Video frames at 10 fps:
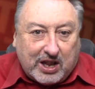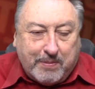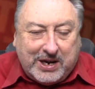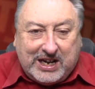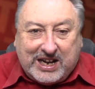and
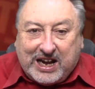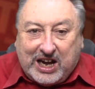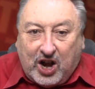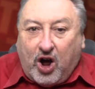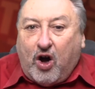it's being
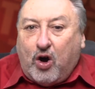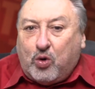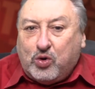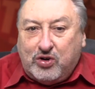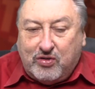done in a
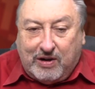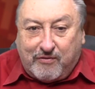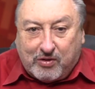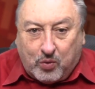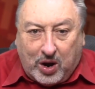whole new
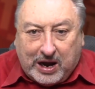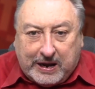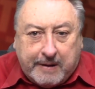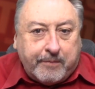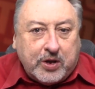different
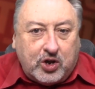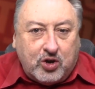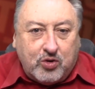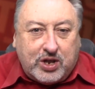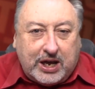way
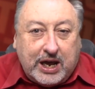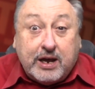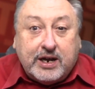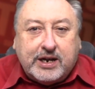using